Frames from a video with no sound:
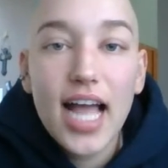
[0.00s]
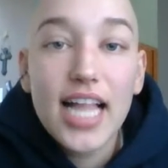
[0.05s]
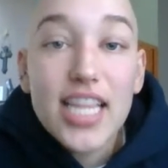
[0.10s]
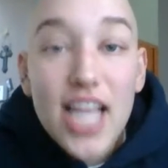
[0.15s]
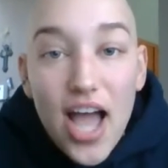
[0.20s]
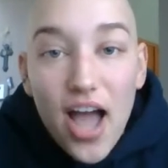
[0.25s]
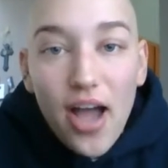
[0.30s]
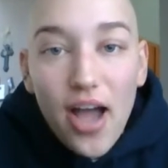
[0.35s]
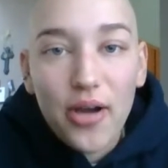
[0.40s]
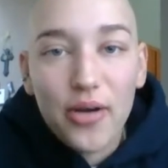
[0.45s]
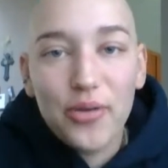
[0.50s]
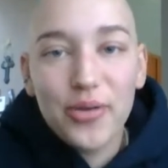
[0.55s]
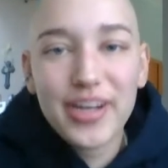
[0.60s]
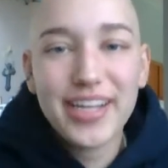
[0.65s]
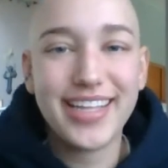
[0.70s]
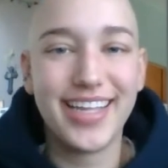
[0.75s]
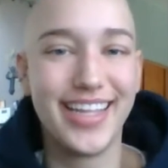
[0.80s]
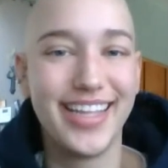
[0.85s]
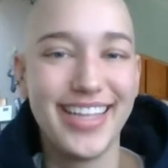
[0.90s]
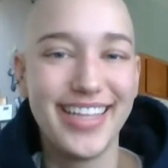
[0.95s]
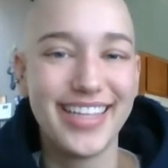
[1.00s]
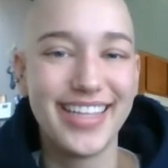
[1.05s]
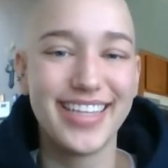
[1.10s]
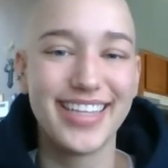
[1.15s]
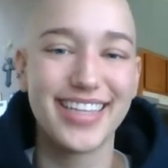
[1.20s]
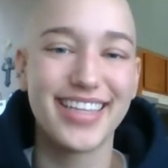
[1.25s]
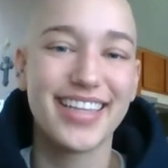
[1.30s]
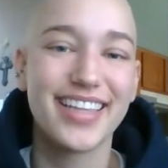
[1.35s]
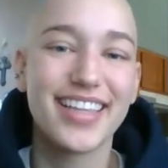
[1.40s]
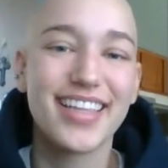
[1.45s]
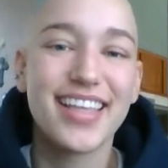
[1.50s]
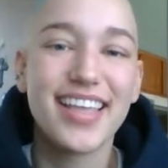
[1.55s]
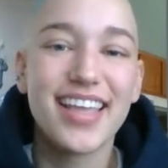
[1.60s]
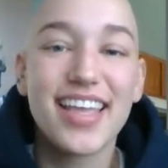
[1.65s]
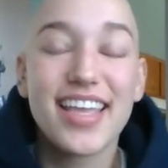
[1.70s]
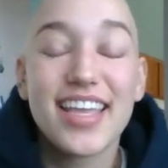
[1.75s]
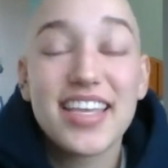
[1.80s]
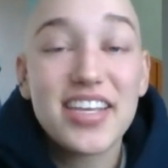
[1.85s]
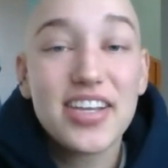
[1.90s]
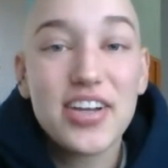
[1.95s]
Hello!
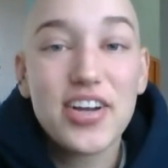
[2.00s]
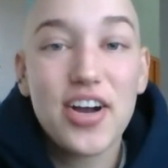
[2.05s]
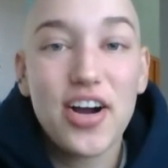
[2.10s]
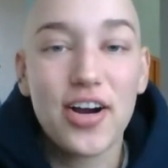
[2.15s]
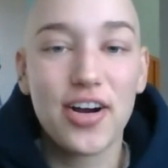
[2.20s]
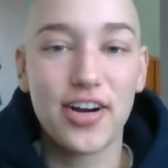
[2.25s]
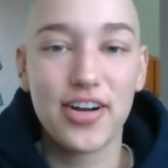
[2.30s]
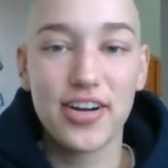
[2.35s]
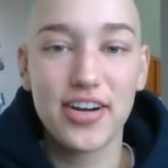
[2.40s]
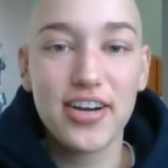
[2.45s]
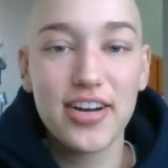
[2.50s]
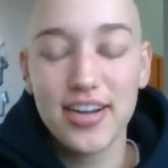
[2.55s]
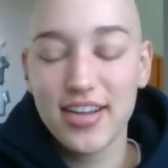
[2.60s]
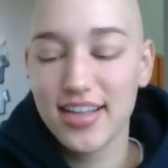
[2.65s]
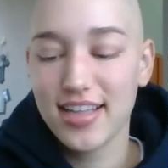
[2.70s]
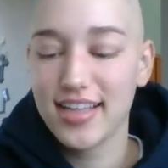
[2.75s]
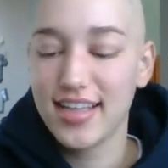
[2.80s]
Here are